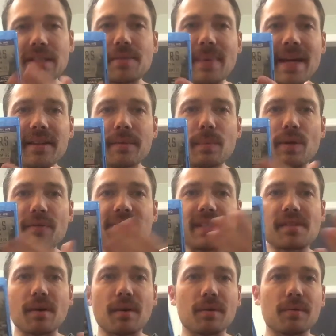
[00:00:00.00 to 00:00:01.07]
to make the movie.
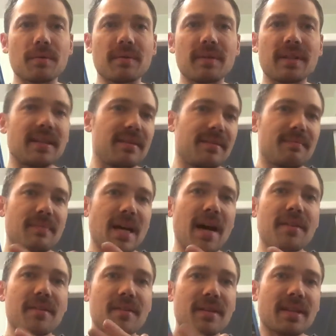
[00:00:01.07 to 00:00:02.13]
So
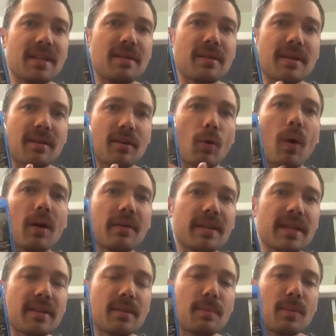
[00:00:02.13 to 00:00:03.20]
other than the
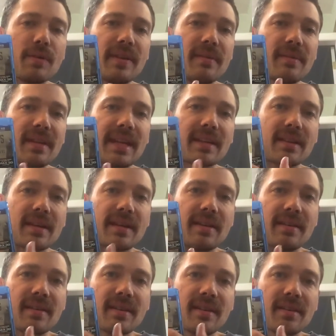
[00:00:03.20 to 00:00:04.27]
quality of the movie, like
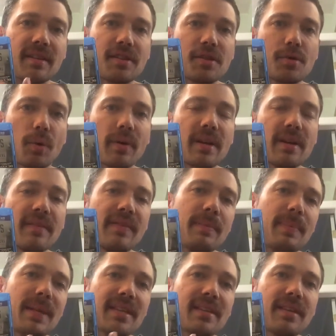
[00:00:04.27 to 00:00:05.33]
the story of
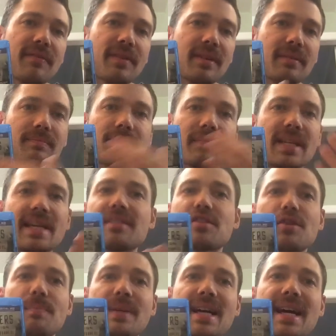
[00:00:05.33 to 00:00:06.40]
it being different, it
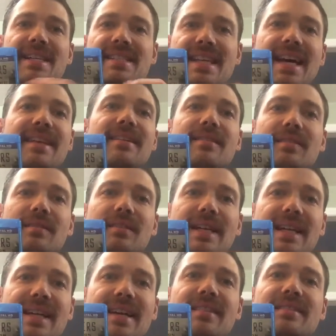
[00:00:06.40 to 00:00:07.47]
should be identical,
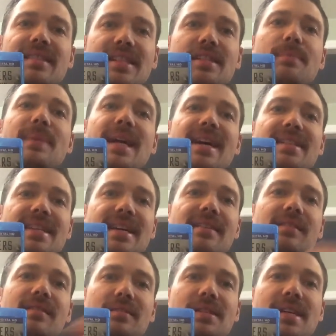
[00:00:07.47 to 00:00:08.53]
like guaranteed to be
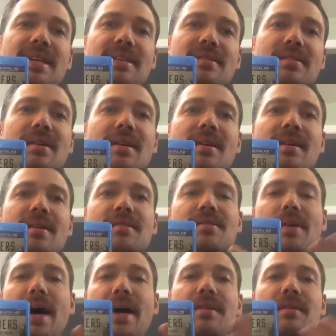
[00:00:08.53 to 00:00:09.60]
identical to his.
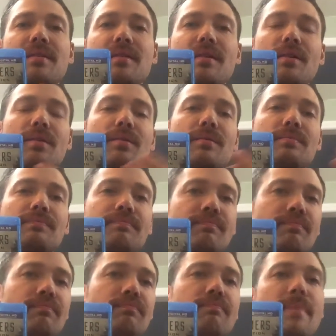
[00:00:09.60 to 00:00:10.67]
So I don't know,
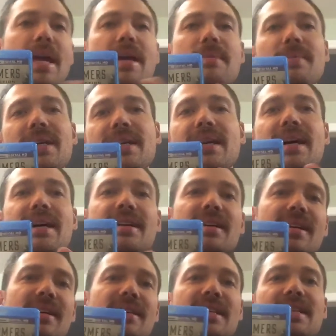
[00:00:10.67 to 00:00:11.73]
maybe I
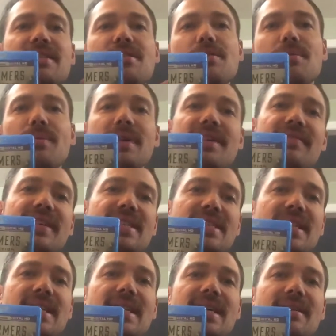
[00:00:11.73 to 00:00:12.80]
need to
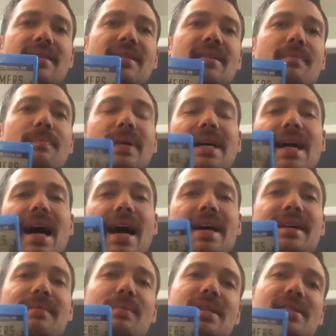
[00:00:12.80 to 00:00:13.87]
revisit it, but
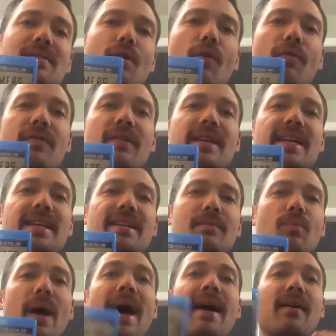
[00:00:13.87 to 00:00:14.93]
I wasn't
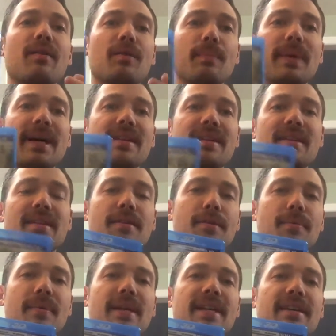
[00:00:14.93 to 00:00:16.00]
overly wowed by the
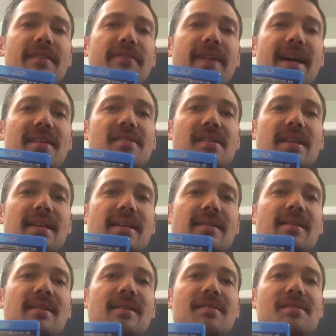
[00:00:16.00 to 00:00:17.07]
3D effects in it.
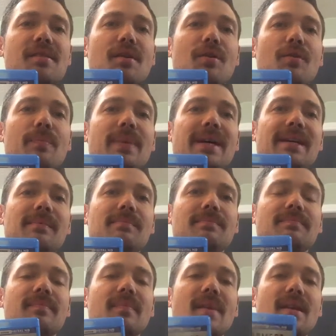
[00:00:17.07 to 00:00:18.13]
So, but
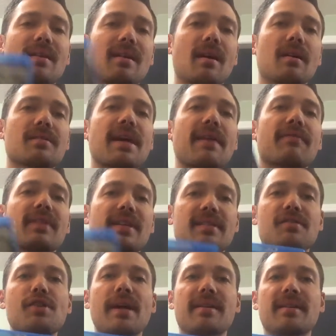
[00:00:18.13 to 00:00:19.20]
I'll
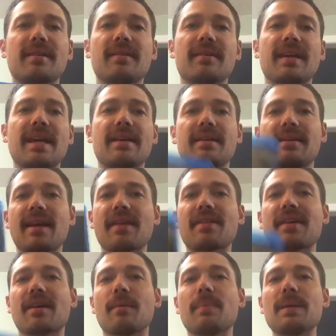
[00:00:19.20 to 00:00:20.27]
definitely check it out again, and I
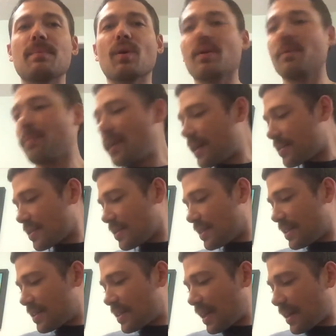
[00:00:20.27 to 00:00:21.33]
think I'll be more impressed
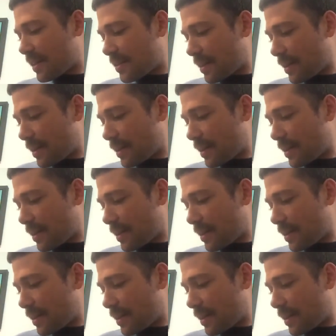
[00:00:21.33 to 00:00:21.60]
the second